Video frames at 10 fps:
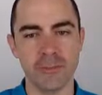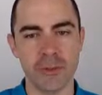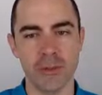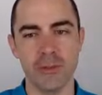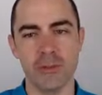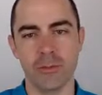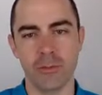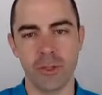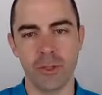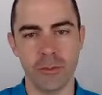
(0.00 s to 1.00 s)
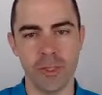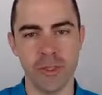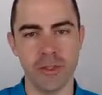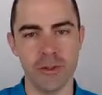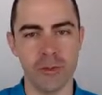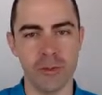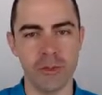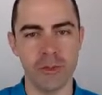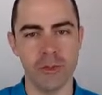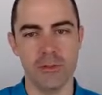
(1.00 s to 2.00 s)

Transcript: So which one is the, what is,